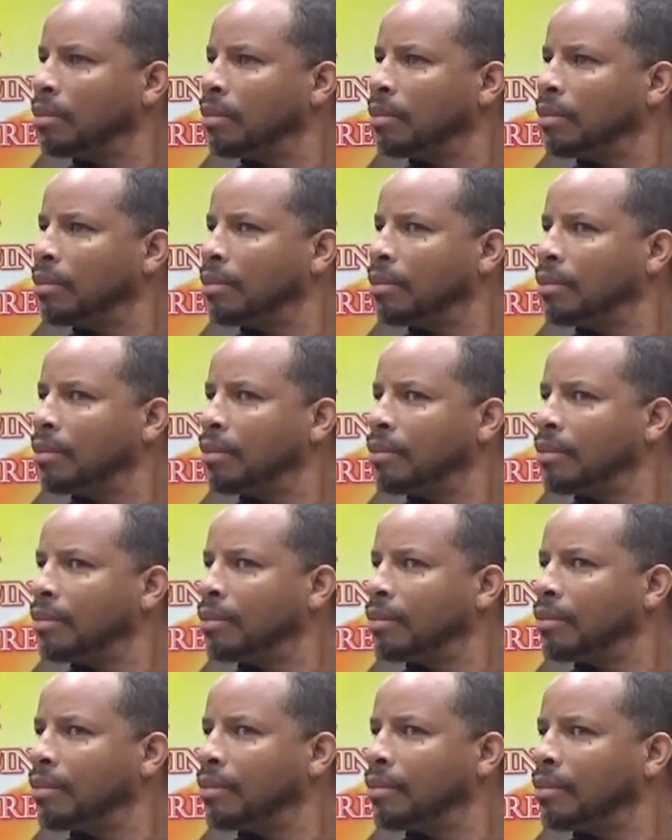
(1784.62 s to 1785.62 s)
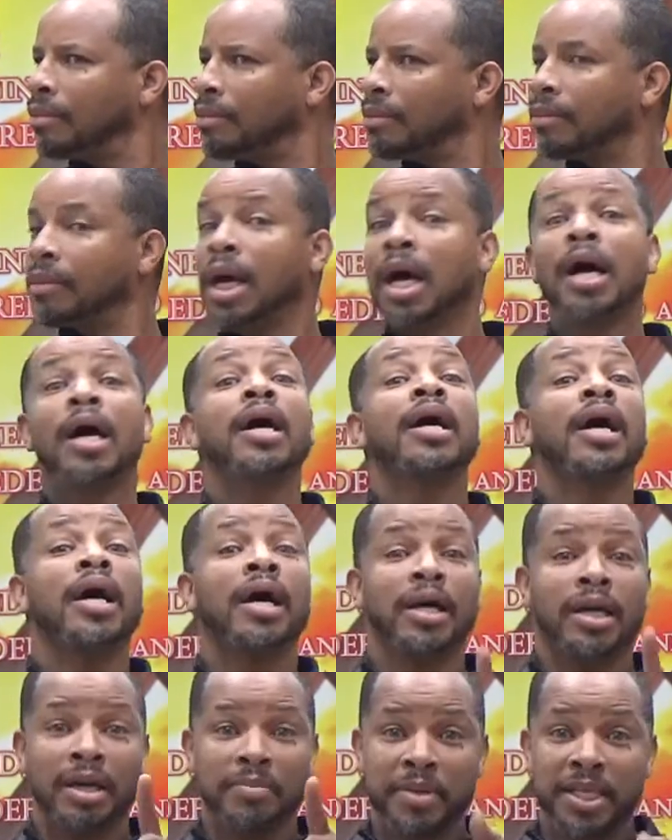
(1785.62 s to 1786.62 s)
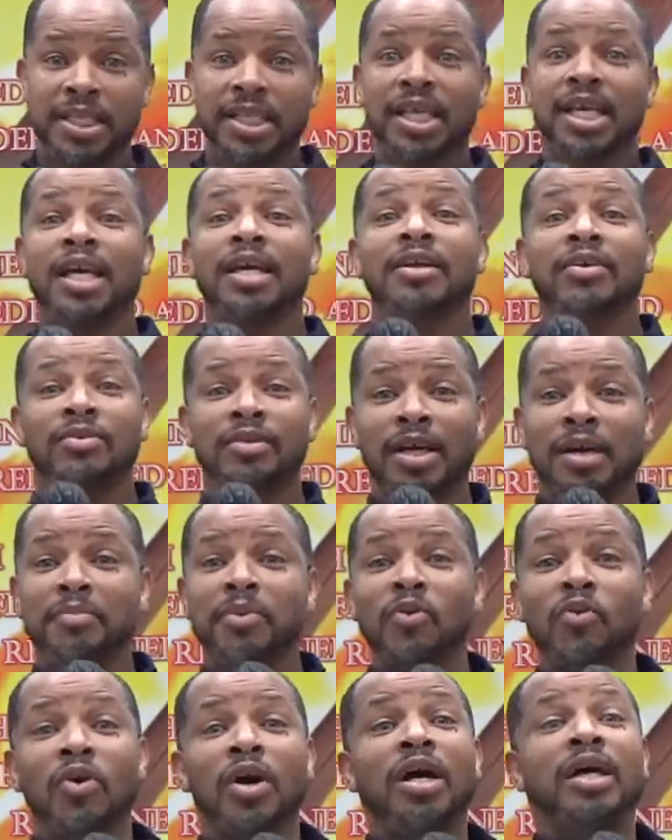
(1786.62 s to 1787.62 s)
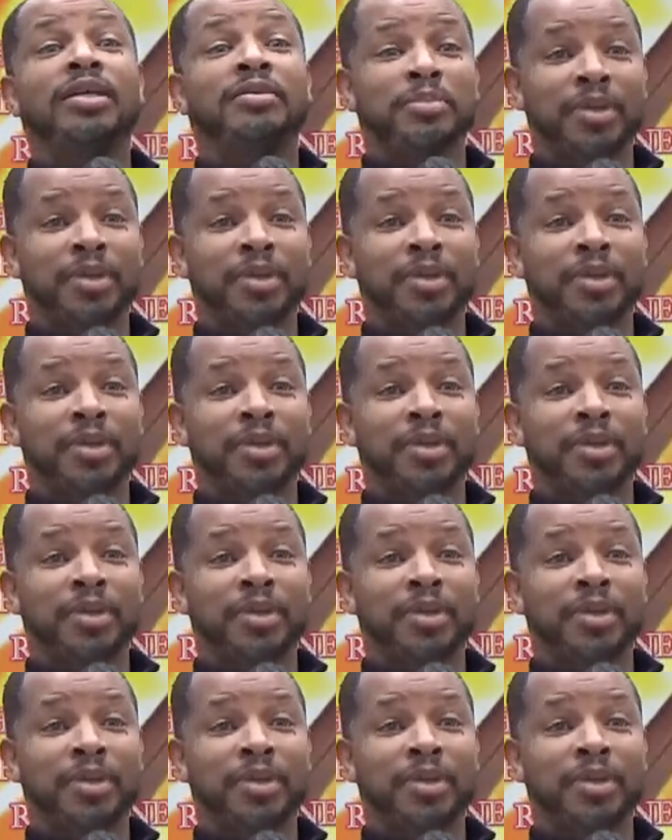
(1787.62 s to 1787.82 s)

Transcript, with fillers: Whoa. Uh, give me 10 on number one.